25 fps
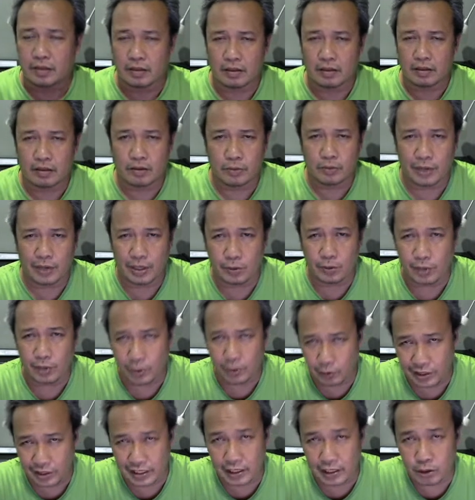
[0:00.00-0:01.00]
when you
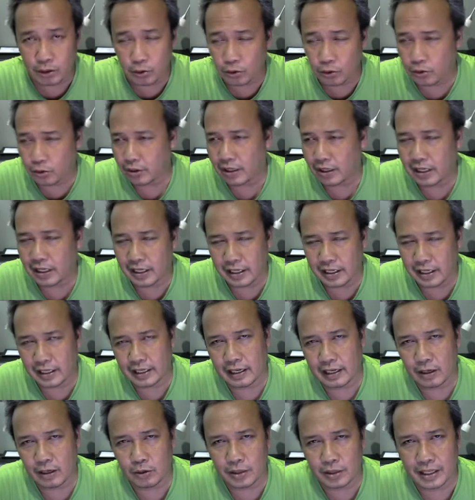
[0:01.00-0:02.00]
actually go to the clinic
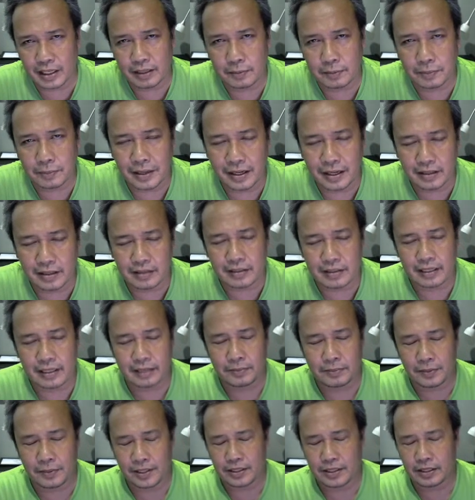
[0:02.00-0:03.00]
and look at the parents and the
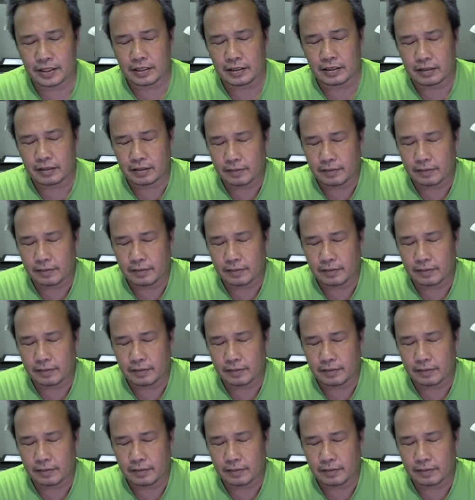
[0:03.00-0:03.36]
patients,